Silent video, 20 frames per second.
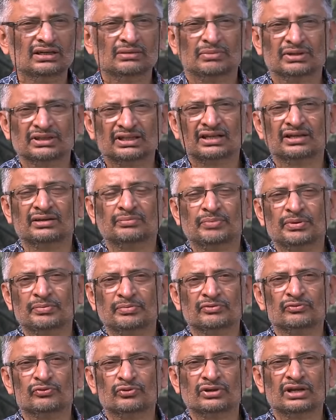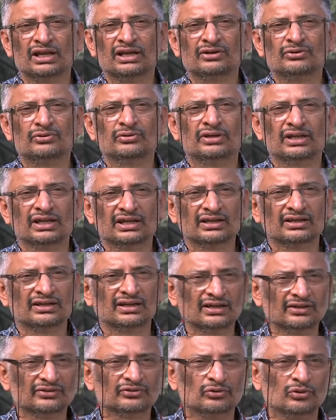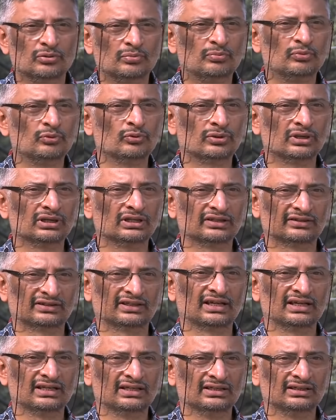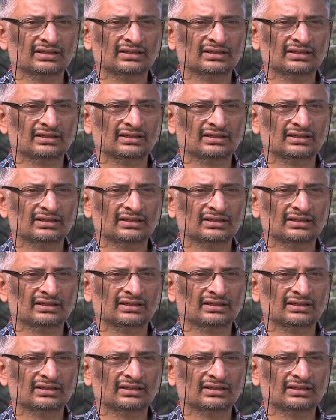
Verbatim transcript: But then people would like to take a telescope, look at the sky.